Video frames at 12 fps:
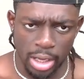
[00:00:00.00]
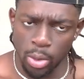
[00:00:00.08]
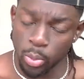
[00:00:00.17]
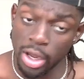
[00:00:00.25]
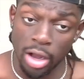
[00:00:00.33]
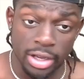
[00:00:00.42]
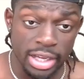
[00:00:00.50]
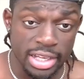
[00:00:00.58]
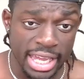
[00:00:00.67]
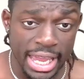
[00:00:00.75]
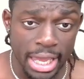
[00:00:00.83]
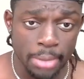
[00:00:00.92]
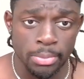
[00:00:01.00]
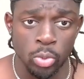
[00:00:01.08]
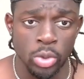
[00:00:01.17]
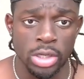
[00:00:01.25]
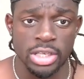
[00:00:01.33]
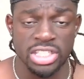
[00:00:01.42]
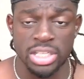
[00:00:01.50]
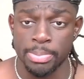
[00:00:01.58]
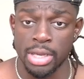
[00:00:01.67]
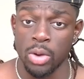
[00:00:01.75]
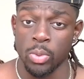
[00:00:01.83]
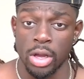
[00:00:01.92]
real good game. It should
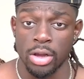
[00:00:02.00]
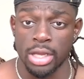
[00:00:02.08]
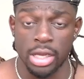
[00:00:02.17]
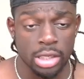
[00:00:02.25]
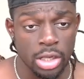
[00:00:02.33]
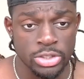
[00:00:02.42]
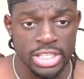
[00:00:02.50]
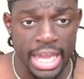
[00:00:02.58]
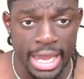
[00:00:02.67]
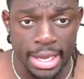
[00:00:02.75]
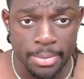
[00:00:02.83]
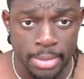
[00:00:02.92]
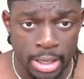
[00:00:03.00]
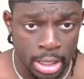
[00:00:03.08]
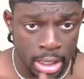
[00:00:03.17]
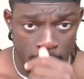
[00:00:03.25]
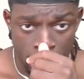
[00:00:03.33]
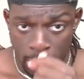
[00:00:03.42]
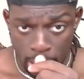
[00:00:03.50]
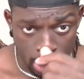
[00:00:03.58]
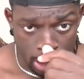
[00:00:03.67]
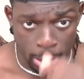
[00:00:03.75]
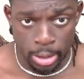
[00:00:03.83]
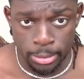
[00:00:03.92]
be a real good close game.
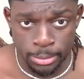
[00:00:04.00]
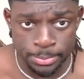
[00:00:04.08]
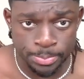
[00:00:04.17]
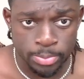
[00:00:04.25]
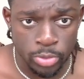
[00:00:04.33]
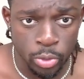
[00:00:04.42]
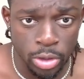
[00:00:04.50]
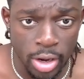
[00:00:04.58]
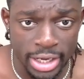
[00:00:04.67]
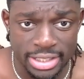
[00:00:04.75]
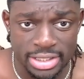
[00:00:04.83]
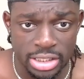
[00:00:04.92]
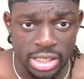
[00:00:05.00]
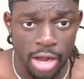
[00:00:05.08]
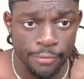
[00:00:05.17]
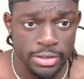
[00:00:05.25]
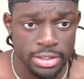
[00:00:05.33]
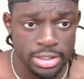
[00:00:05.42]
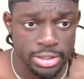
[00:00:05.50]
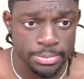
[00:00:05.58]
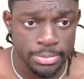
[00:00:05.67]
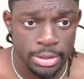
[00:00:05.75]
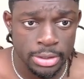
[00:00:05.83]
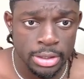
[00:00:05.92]
Oh, we're going against the Dolphins.
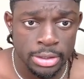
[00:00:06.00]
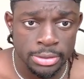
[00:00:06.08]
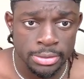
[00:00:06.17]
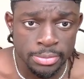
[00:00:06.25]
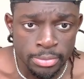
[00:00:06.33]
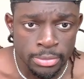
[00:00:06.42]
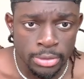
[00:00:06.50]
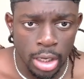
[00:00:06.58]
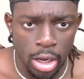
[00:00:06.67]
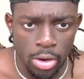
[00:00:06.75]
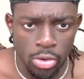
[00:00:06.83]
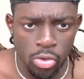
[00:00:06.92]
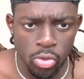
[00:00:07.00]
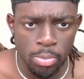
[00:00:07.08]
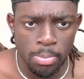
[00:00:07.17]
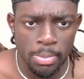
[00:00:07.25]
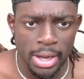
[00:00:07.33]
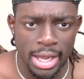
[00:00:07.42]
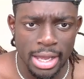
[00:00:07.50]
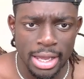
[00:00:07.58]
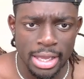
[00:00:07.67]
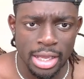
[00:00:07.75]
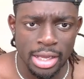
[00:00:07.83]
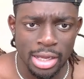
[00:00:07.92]
Oh my
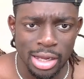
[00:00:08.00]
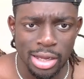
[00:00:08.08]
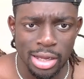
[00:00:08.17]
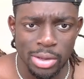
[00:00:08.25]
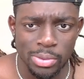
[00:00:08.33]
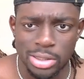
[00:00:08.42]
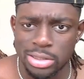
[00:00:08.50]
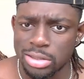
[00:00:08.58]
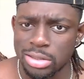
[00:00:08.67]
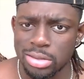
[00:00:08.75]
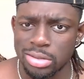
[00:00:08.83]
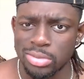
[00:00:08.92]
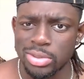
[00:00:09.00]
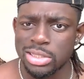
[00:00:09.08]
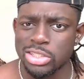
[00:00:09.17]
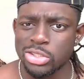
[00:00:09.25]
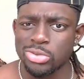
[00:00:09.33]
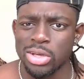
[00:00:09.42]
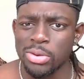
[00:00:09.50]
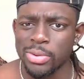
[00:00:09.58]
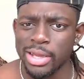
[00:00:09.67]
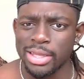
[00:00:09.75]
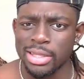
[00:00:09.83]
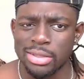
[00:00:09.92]
God! What is he doing?